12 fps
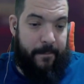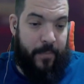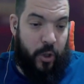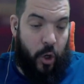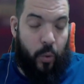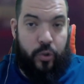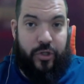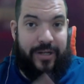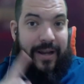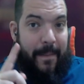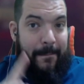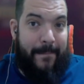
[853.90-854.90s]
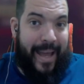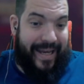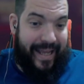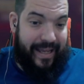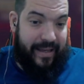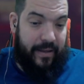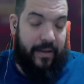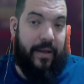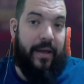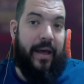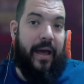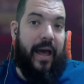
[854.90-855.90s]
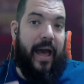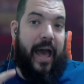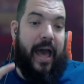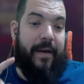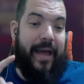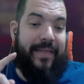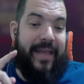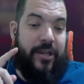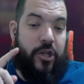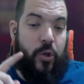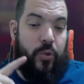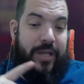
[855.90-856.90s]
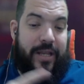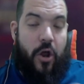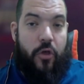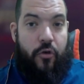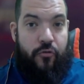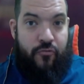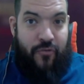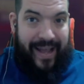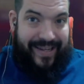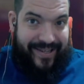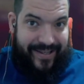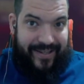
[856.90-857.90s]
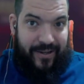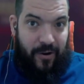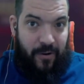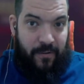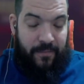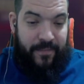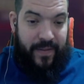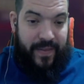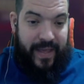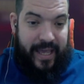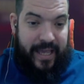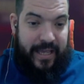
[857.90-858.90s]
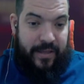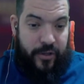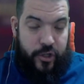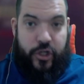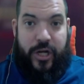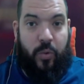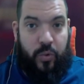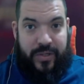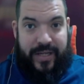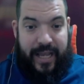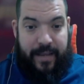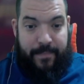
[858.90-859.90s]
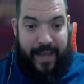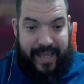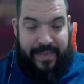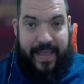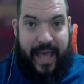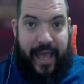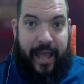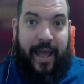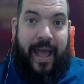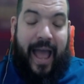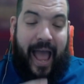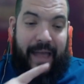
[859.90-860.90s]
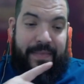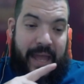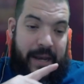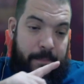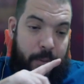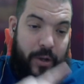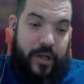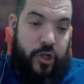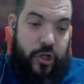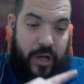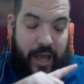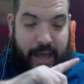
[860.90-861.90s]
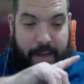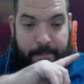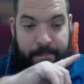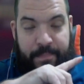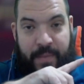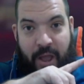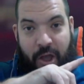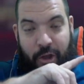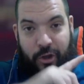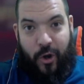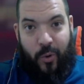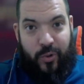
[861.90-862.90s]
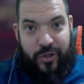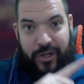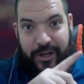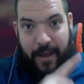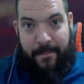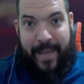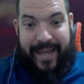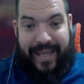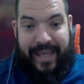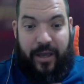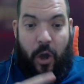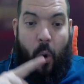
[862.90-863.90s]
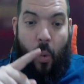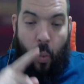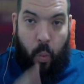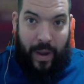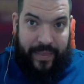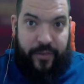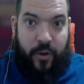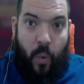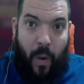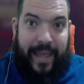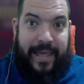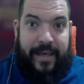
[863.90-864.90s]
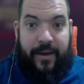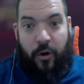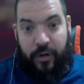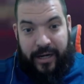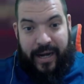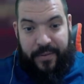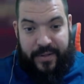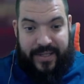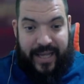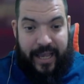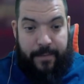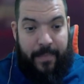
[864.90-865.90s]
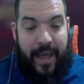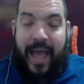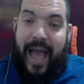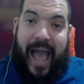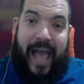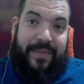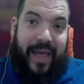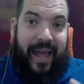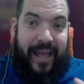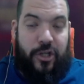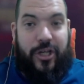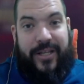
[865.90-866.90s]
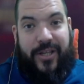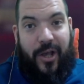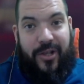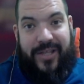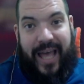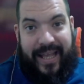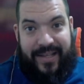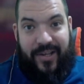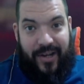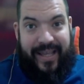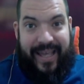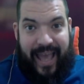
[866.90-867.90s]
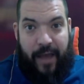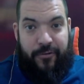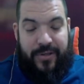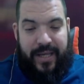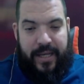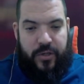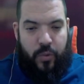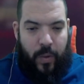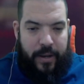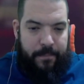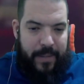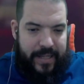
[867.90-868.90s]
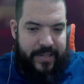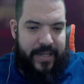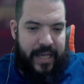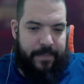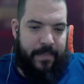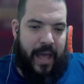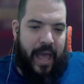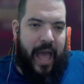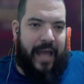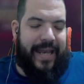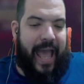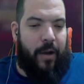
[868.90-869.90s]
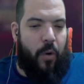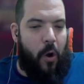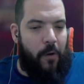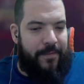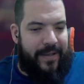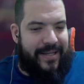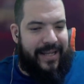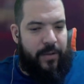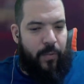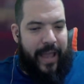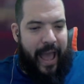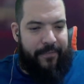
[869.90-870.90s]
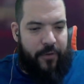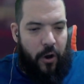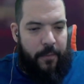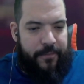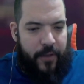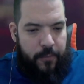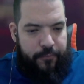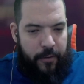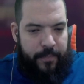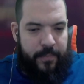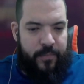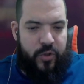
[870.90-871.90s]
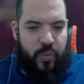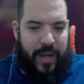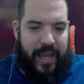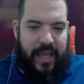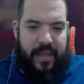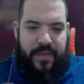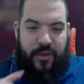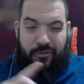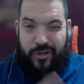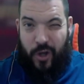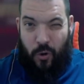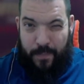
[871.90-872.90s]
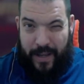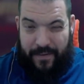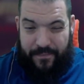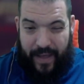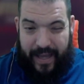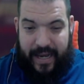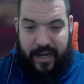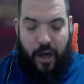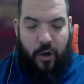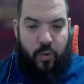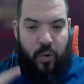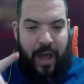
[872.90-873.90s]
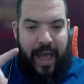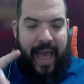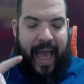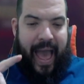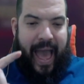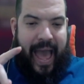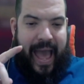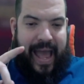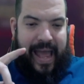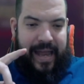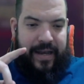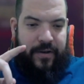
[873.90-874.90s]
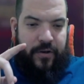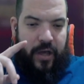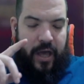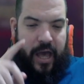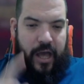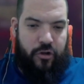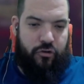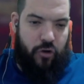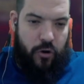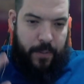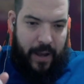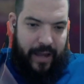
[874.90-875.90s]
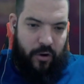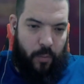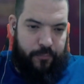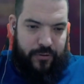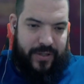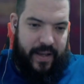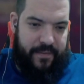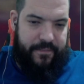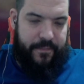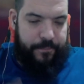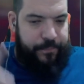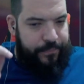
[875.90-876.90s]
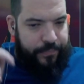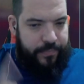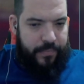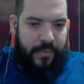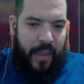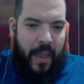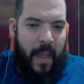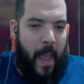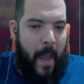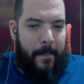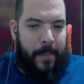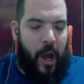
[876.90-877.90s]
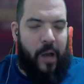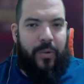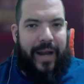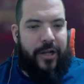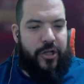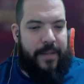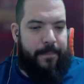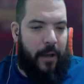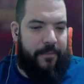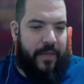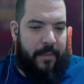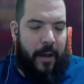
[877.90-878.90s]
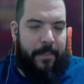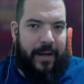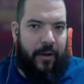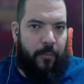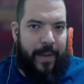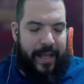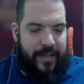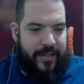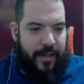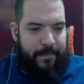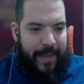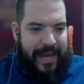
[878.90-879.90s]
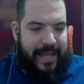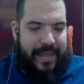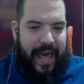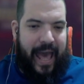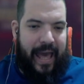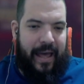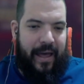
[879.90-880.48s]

Coulson and Medic, and then using the rest of the shield team in there, and then putting Coulson and Medic with Quake on another team. And that actually turns that into like a guaranteed to win blitz team. Now, obviously, we have got a few problems with your assault being fairly low and trooper and operative. But I would actually buff them up a little bit to make that